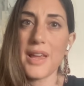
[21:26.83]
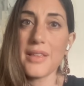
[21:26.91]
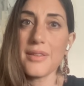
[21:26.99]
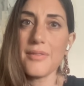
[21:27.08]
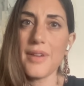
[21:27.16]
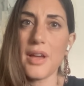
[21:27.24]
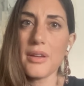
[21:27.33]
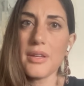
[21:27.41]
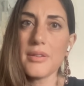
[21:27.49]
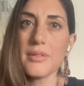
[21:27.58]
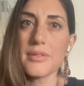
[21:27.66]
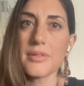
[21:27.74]
and
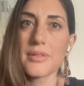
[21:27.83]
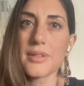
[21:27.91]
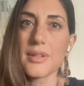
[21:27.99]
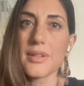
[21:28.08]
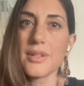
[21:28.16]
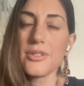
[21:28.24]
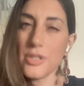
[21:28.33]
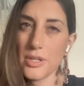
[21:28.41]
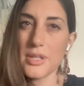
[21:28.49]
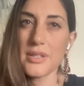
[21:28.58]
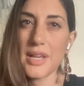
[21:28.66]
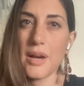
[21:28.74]
values?
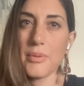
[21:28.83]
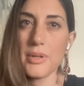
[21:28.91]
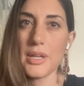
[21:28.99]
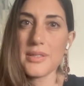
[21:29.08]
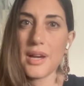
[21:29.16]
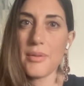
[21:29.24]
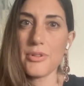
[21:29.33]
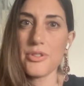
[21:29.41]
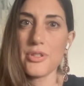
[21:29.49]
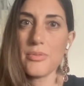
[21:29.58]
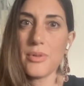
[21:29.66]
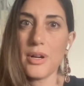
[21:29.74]
Is that what
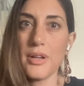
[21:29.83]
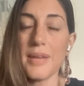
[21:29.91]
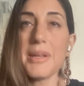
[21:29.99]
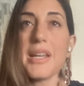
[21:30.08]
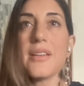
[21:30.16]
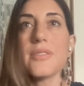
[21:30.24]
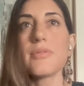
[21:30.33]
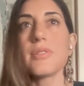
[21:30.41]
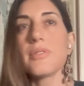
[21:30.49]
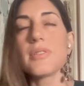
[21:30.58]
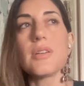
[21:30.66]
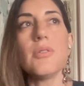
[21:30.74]
you want? I mean,
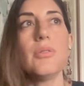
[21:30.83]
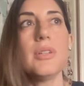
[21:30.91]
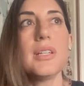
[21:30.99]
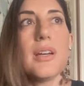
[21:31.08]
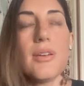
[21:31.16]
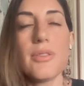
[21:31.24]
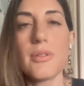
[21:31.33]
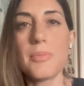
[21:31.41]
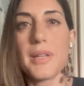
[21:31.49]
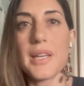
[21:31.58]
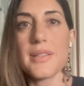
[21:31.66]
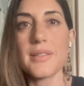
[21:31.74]
Israel's the only other
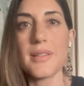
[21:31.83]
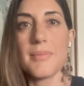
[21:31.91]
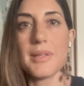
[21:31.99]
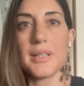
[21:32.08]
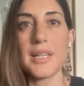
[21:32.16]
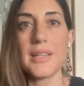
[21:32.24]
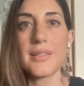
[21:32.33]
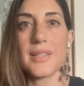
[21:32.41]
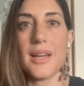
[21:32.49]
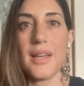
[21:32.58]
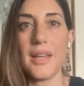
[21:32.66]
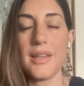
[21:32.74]
place in the Middle East
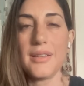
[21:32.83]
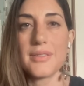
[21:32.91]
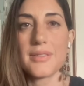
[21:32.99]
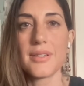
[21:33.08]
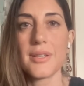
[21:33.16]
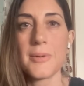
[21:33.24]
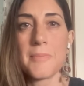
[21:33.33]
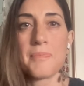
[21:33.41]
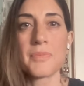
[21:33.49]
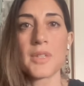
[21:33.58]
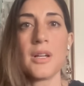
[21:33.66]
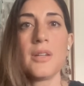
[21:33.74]
that is
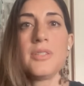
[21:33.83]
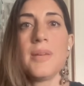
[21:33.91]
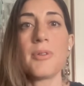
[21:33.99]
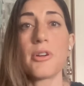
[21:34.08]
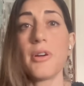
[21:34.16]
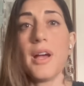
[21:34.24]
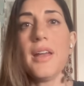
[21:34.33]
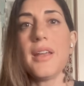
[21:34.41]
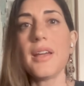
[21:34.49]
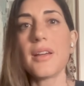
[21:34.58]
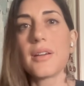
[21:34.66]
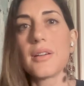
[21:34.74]

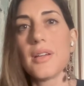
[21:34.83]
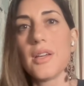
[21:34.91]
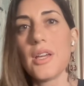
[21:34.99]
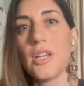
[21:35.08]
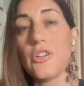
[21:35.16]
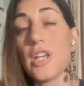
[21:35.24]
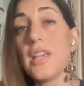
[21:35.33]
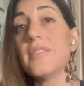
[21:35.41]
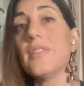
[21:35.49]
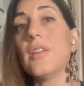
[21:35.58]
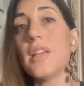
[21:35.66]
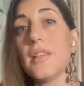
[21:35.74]
democratic.
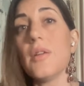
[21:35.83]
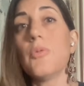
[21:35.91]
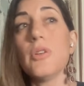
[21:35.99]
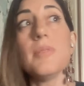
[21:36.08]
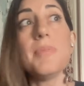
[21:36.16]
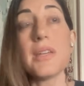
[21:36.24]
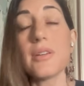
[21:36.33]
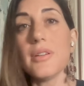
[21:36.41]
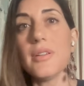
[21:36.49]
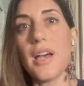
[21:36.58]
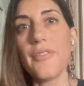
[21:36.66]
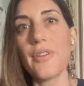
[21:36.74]
Wouldn't it be good
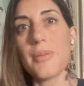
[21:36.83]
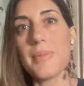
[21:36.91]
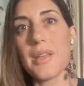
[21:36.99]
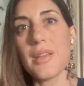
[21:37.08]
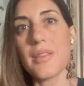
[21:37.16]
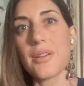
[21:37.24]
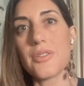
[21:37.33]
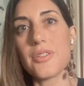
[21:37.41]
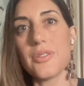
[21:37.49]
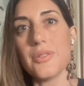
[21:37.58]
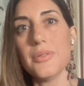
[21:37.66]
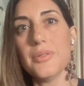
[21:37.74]
to have Armenia there
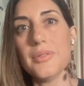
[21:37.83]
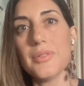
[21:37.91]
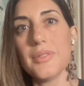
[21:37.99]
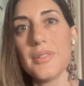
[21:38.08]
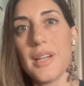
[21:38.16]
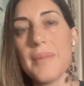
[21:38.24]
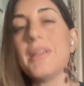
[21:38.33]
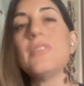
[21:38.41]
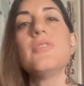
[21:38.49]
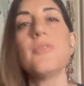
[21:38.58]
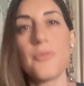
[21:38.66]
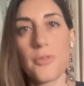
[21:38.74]
too? I
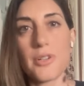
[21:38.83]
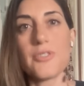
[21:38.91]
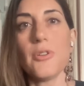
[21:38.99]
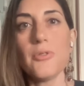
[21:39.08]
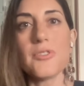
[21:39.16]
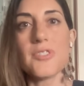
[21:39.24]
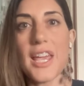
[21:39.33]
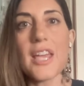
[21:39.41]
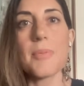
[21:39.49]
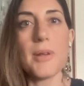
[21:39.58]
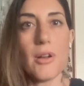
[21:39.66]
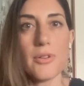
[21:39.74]
mean, for its own
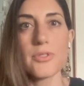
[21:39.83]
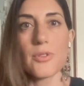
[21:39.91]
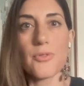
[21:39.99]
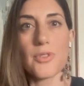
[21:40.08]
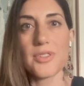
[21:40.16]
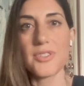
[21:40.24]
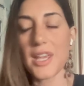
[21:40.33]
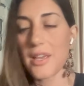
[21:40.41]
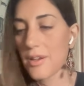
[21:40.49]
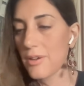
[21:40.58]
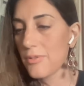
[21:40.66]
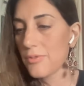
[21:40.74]
sake, but also for the
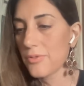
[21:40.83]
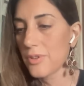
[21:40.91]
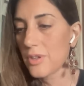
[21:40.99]
sake of